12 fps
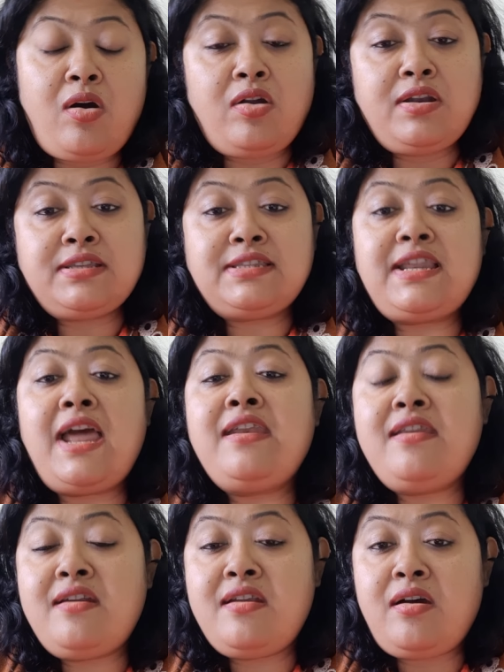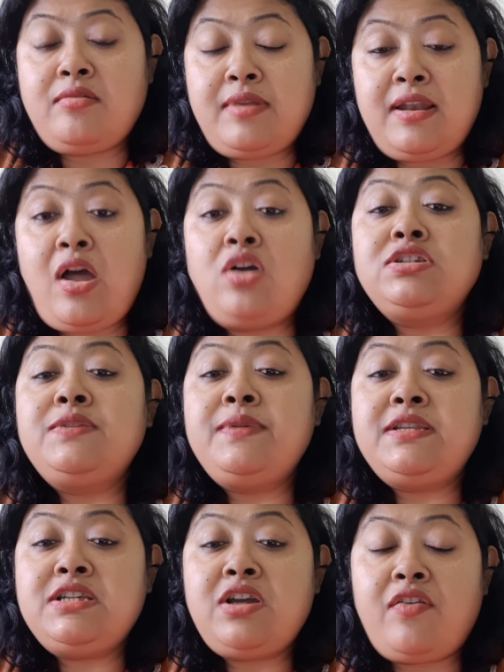or the standard of the
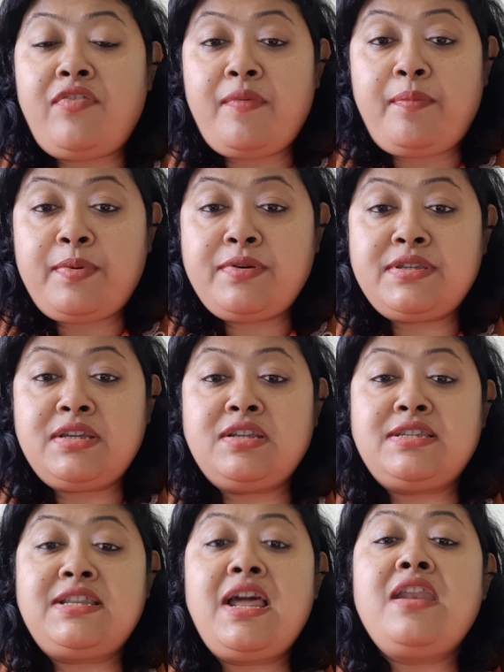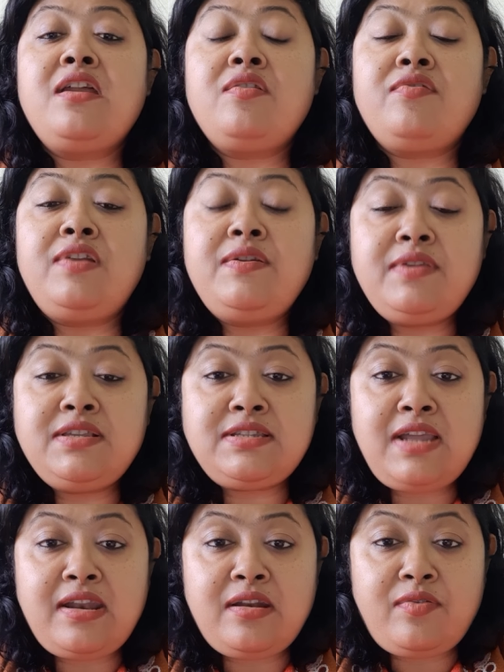longevity of a person, a standard of living
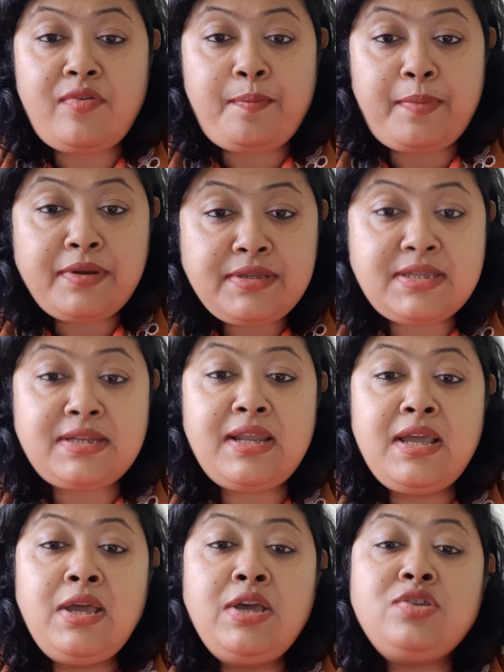standard of a person.